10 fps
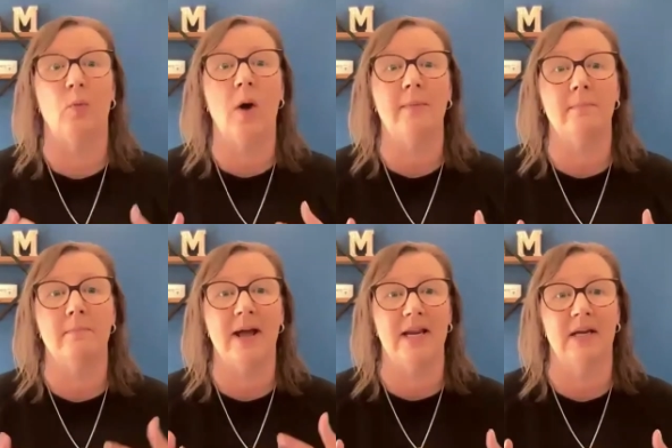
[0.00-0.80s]
like what
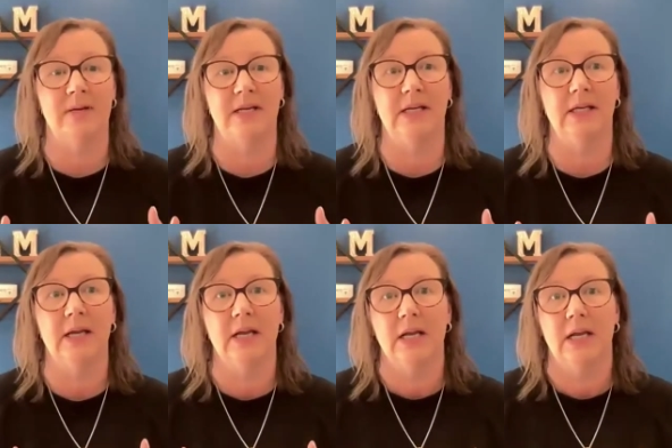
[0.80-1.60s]
might
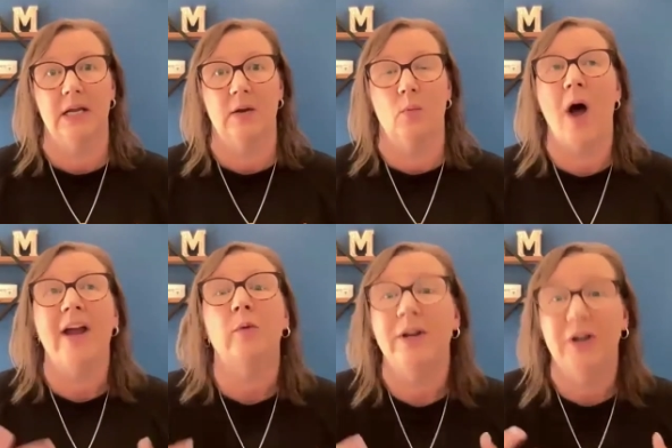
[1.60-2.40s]
be,
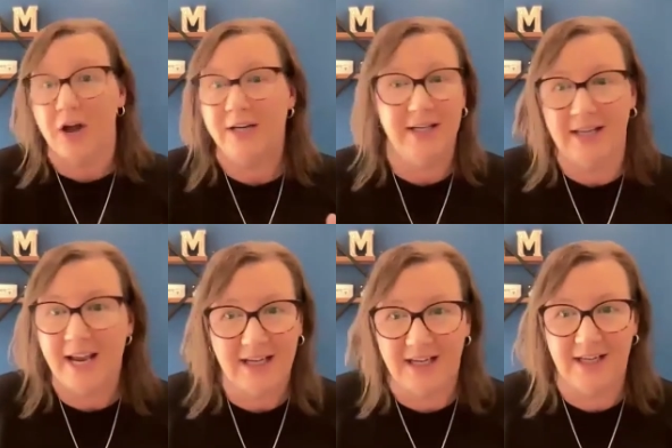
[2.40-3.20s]
why are we not
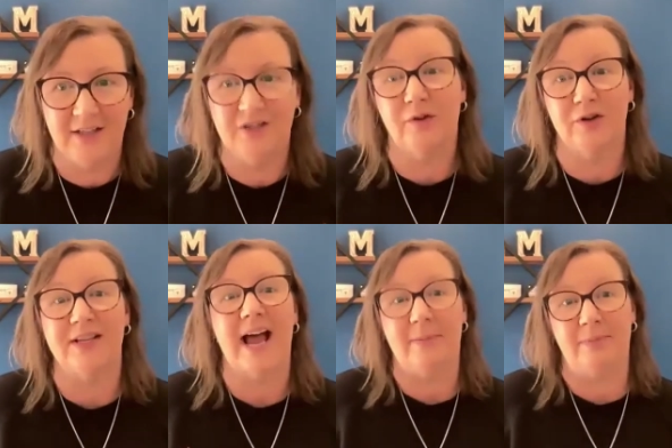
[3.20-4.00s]
getting
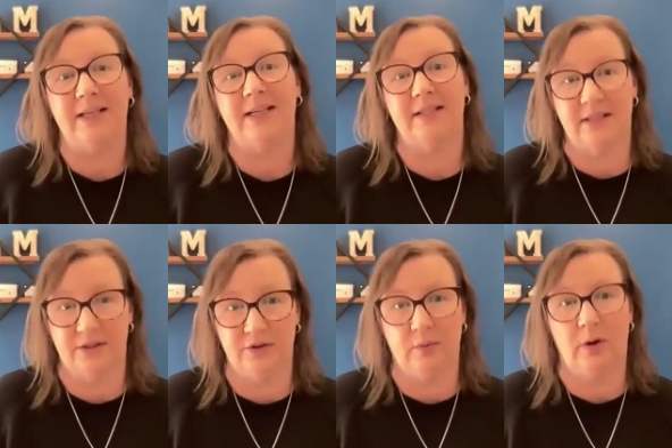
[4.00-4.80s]
diverse applicants
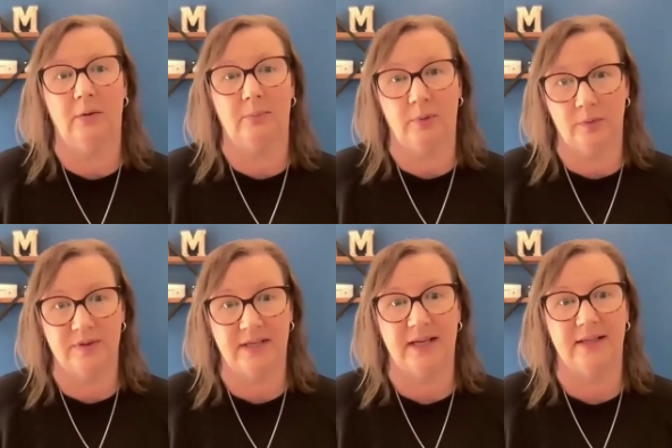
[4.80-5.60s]
into our
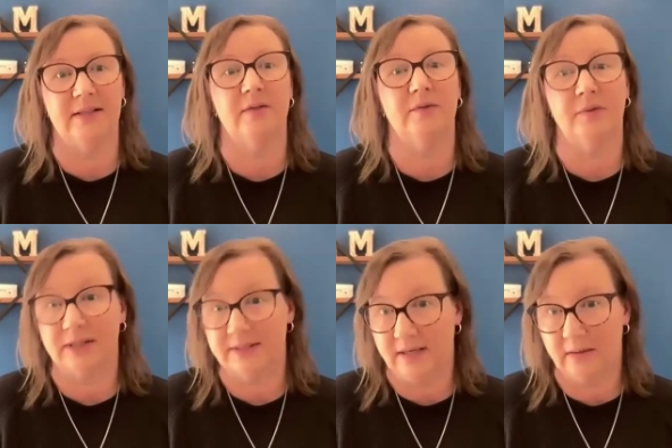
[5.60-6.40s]
process, for
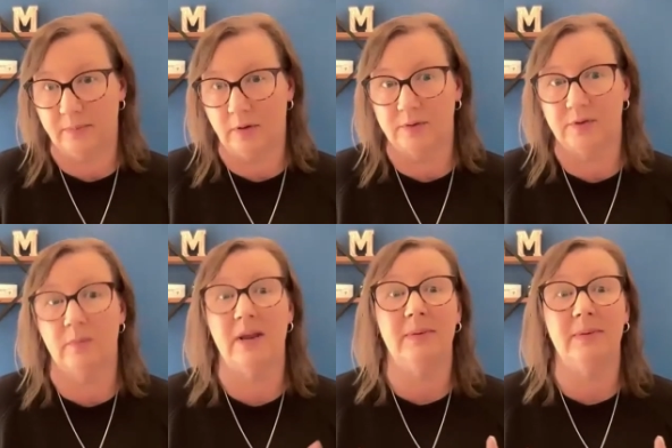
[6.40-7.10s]
example. So